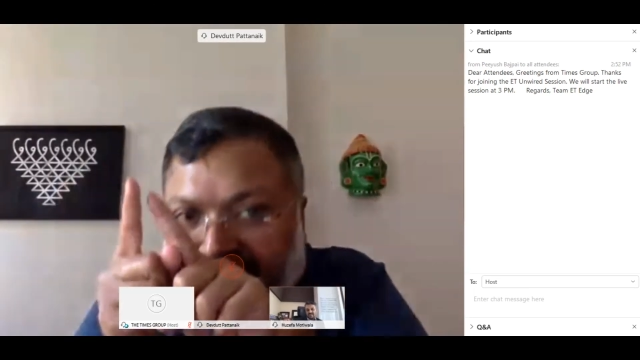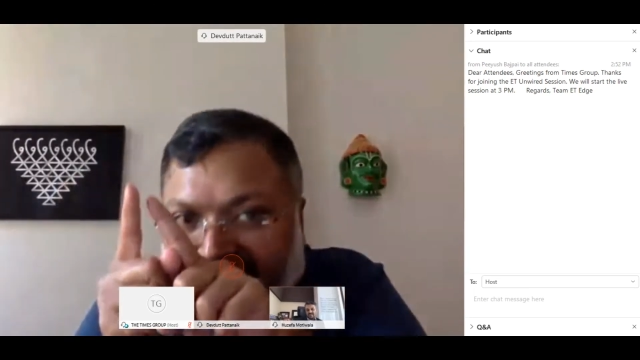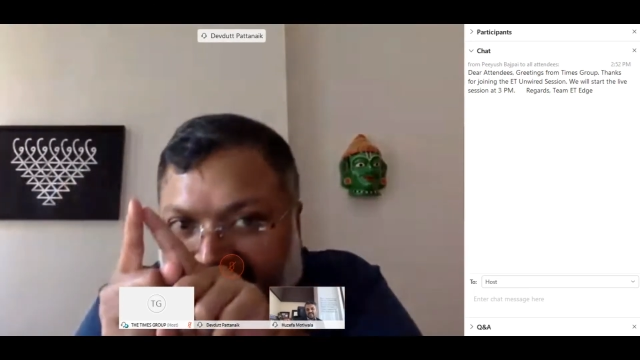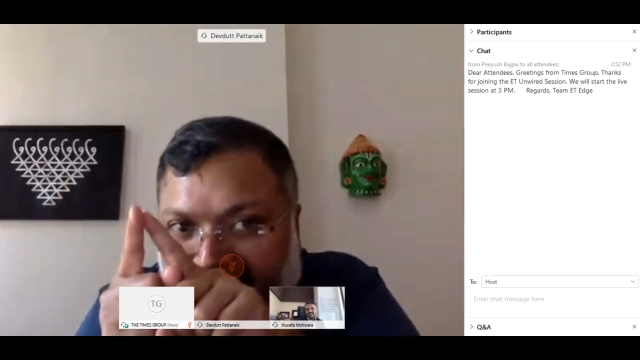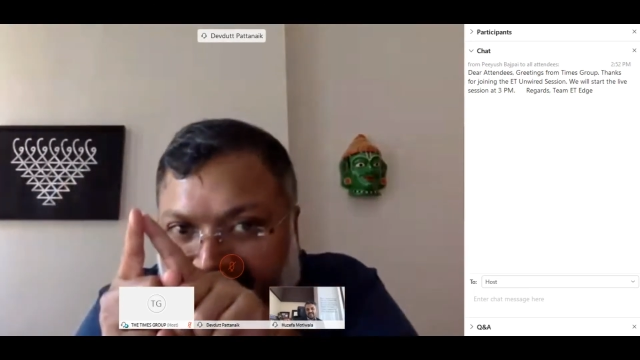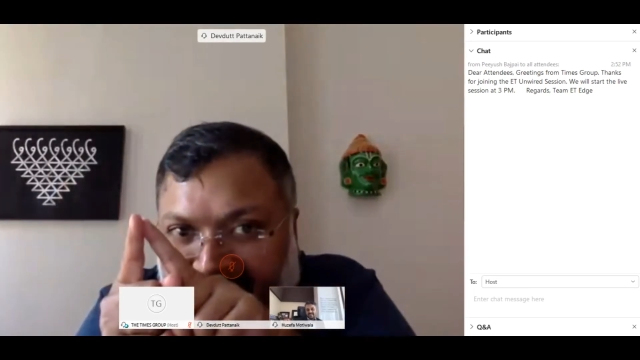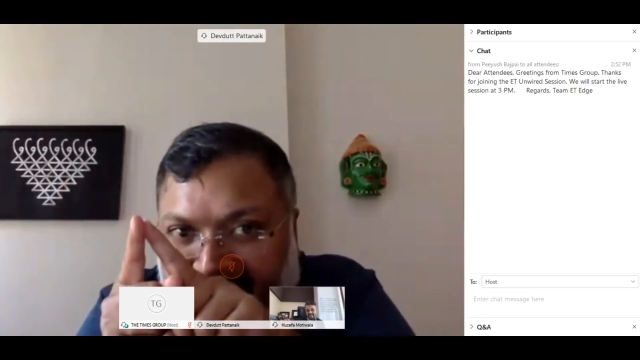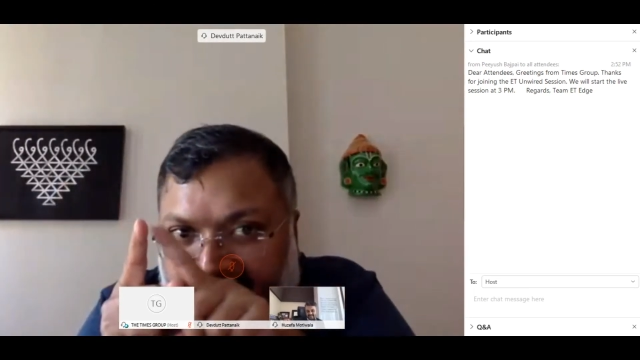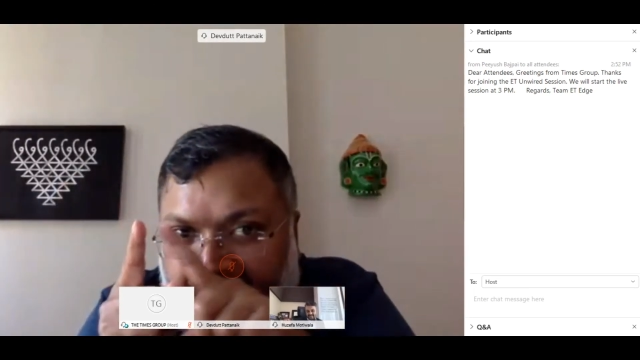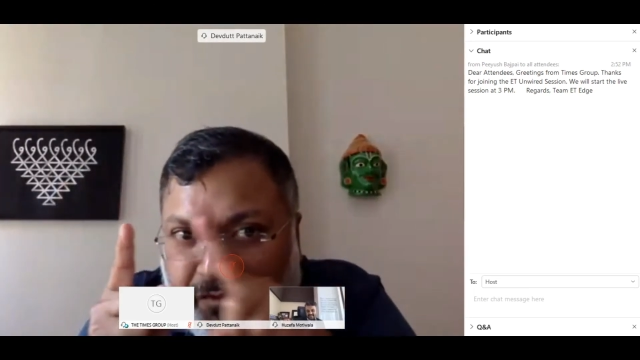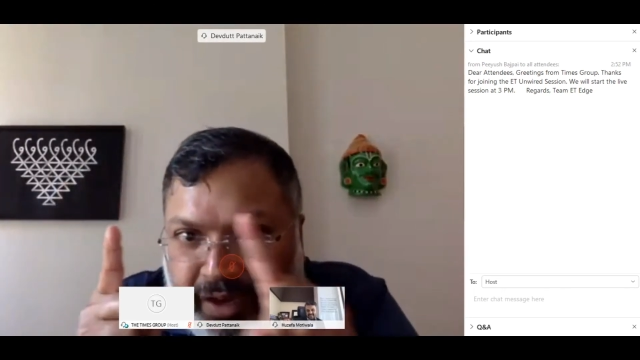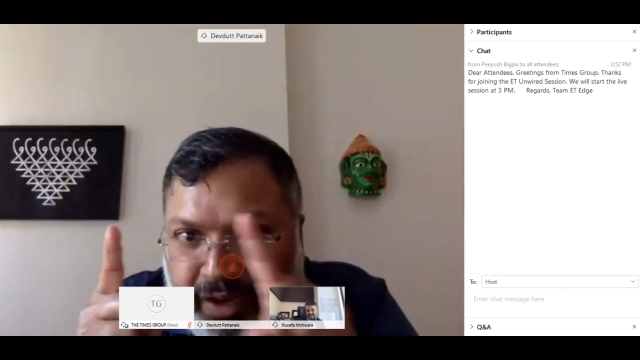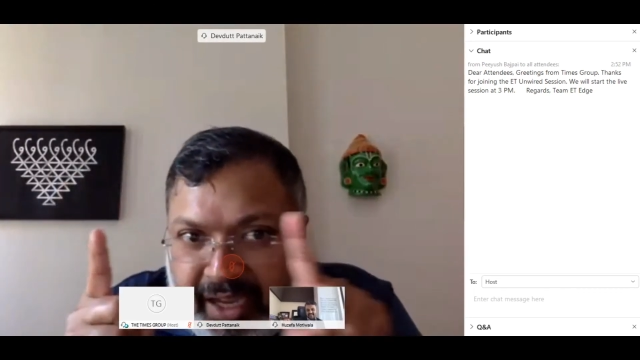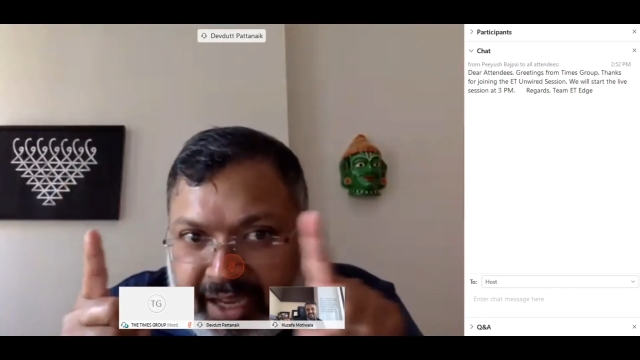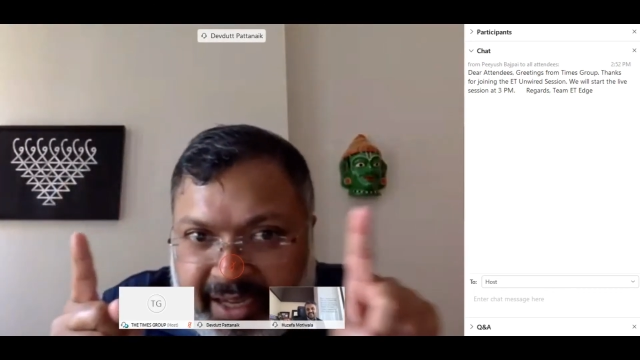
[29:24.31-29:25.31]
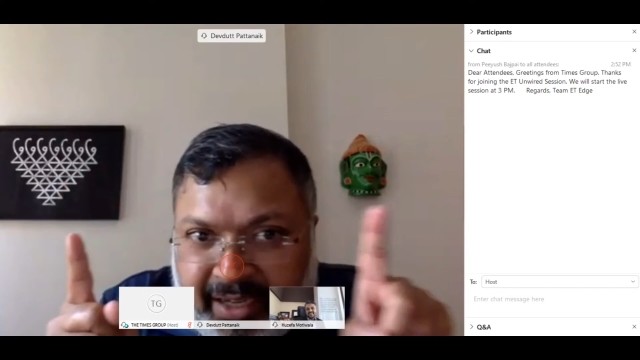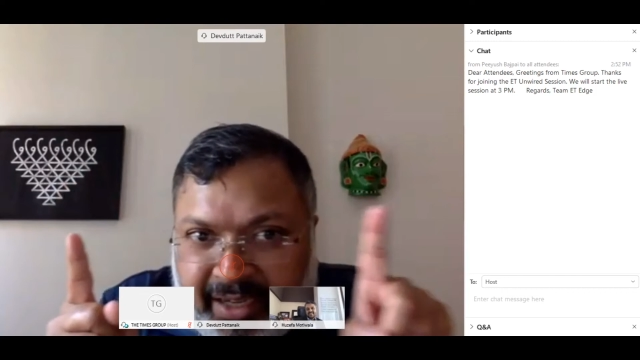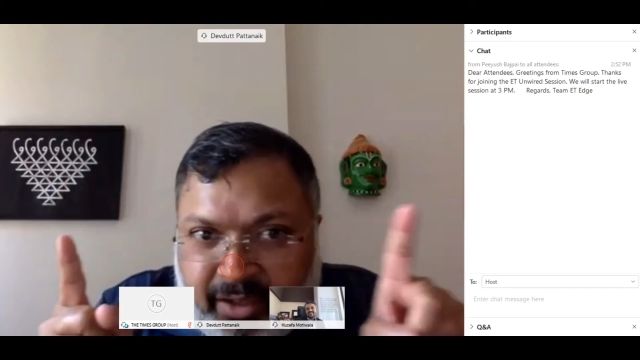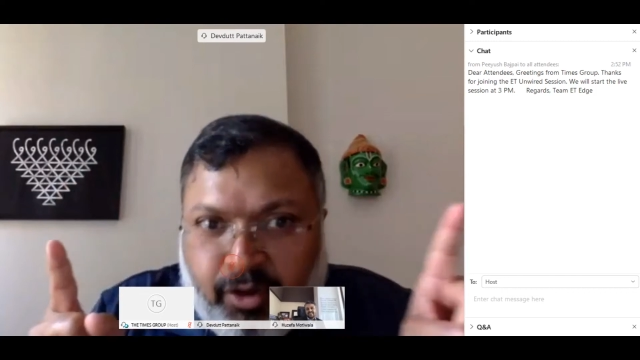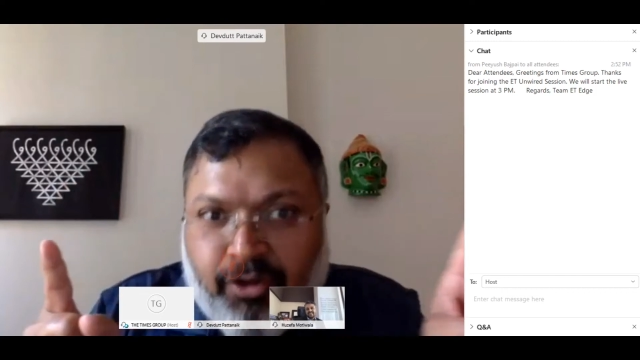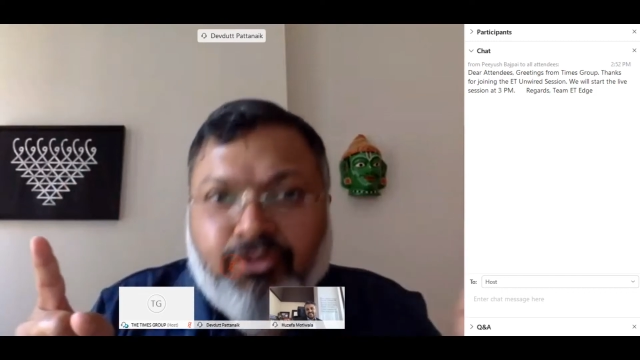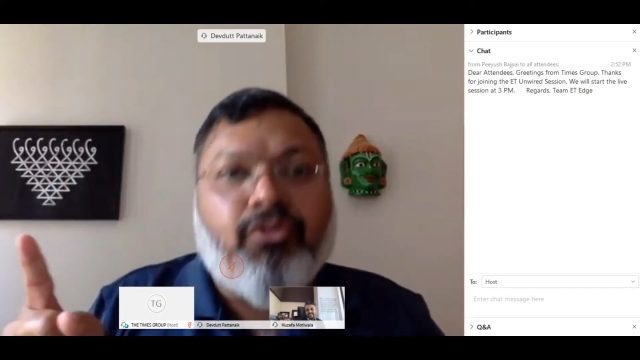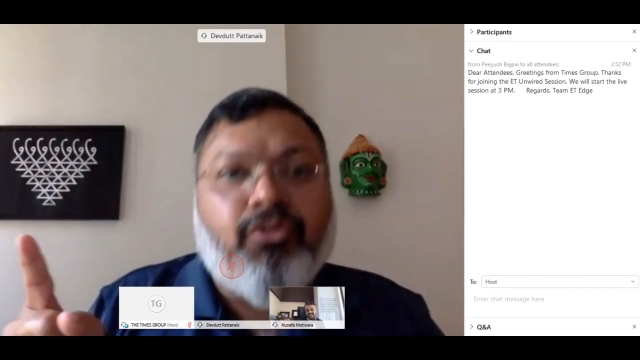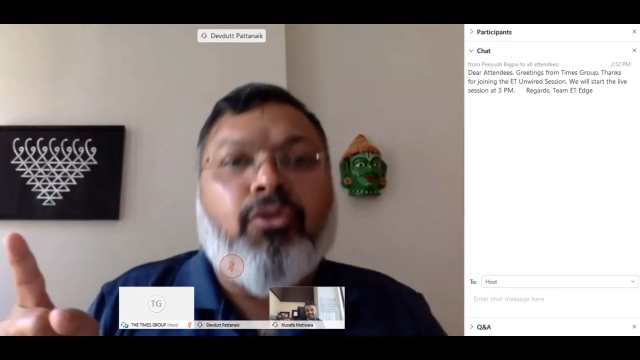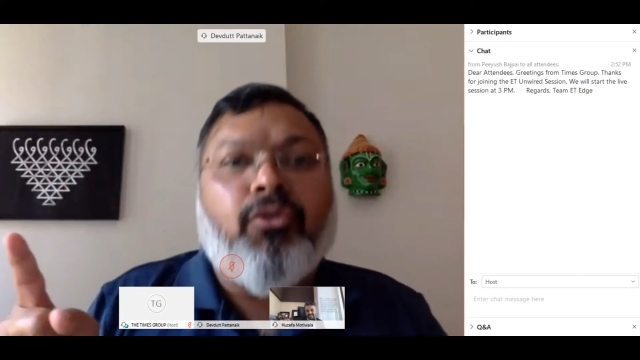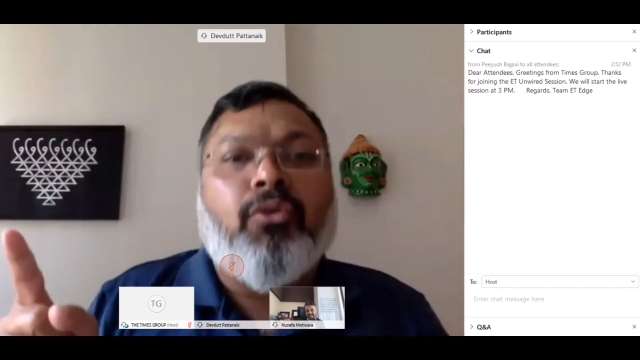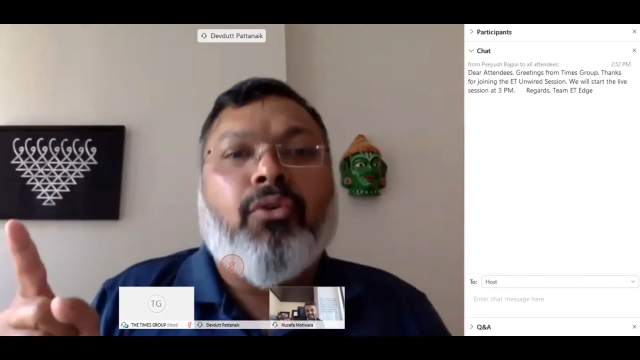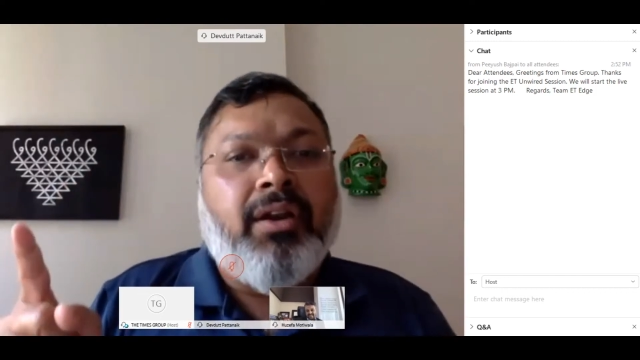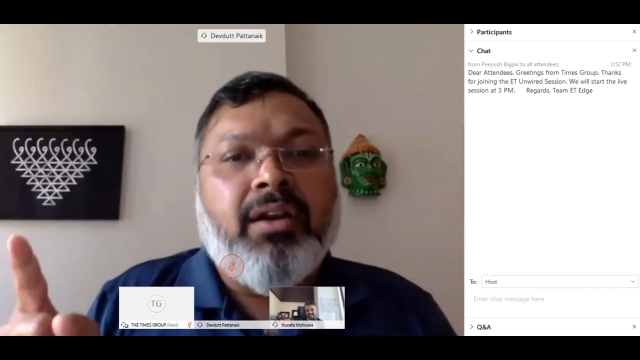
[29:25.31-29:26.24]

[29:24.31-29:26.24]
redefine your role.